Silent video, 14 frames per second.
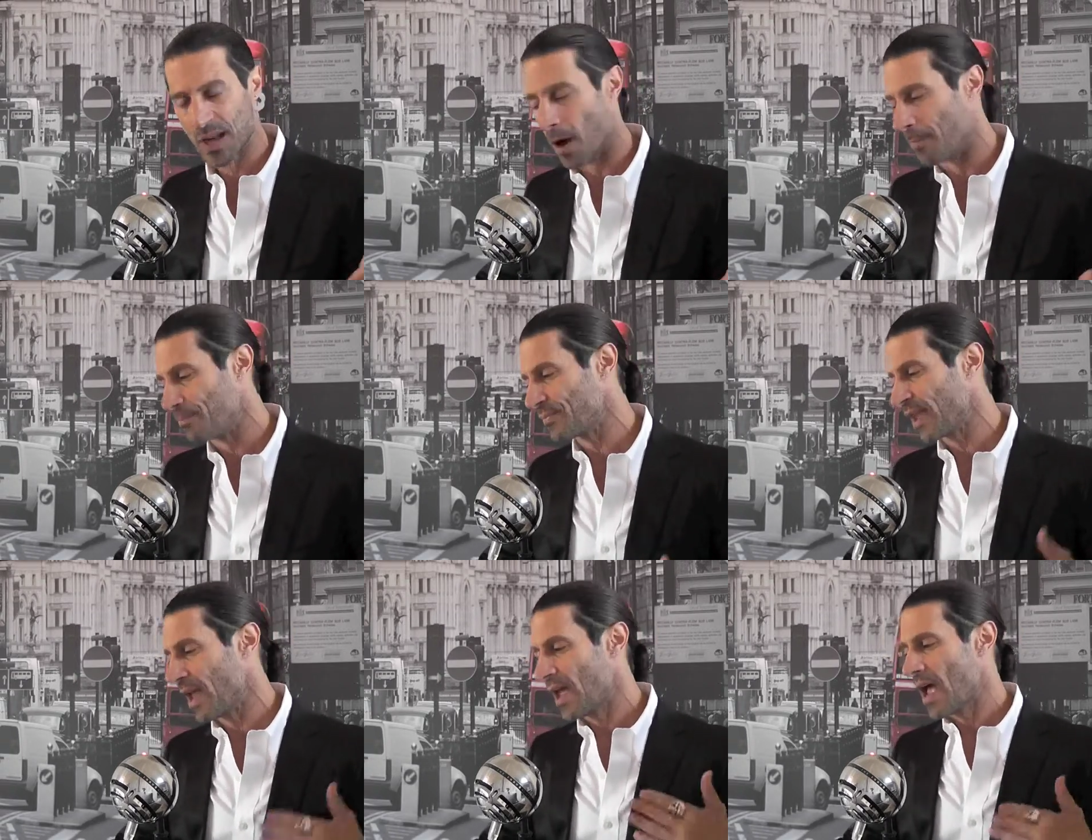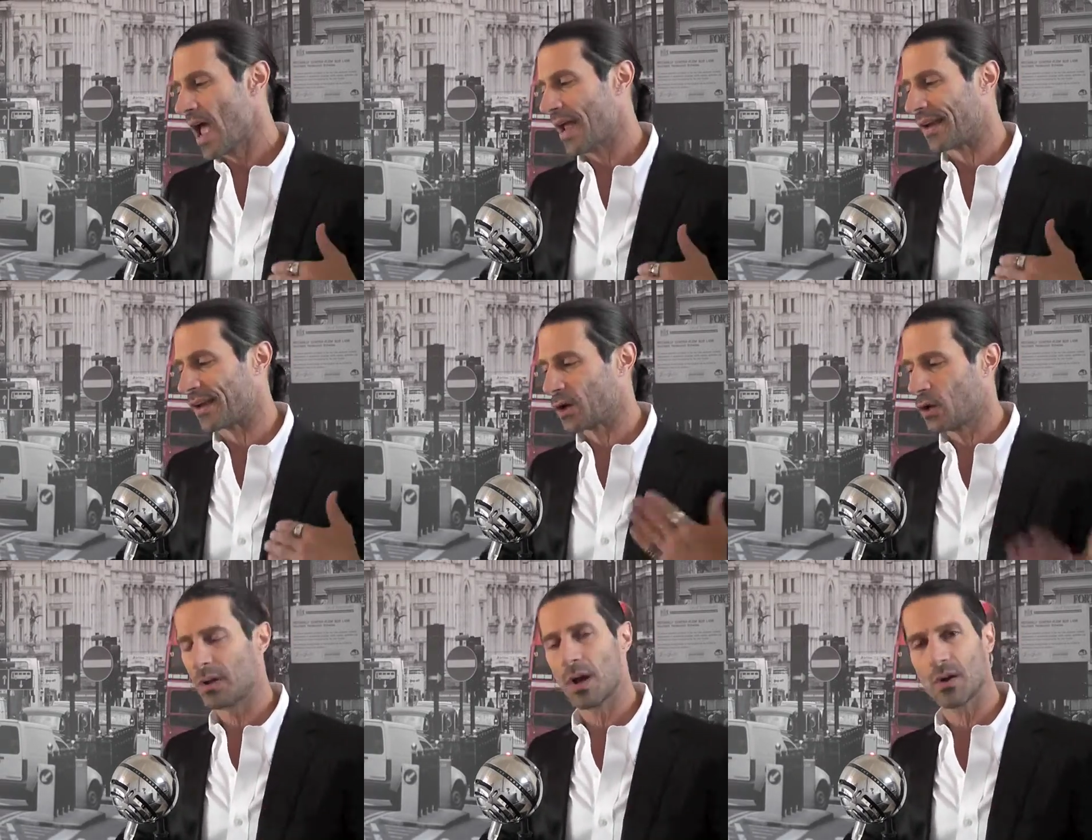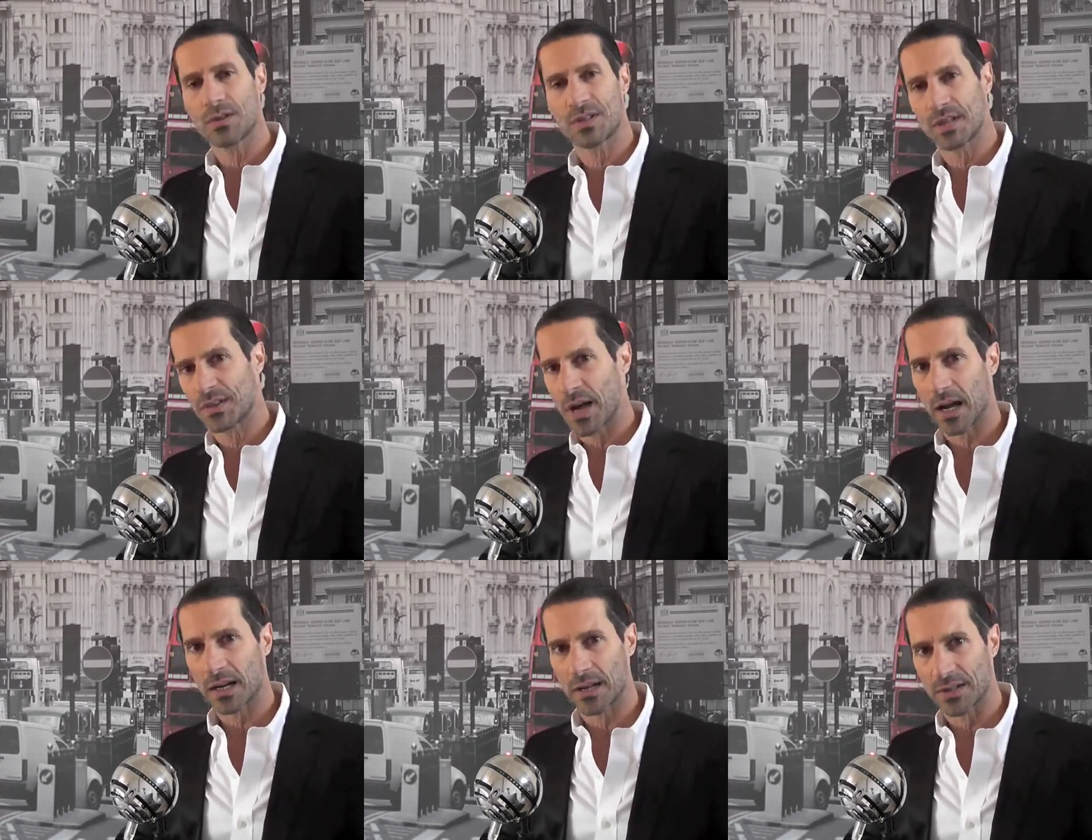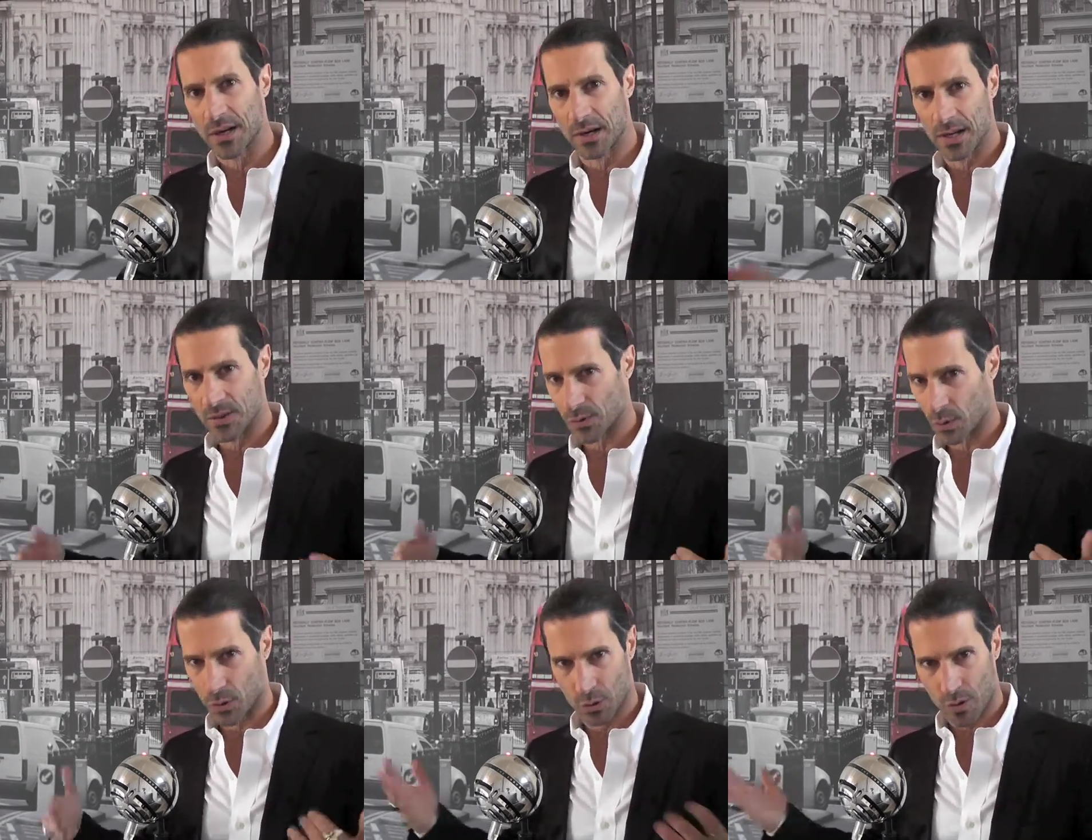So, hey, kudos to Dunkin' Donuts for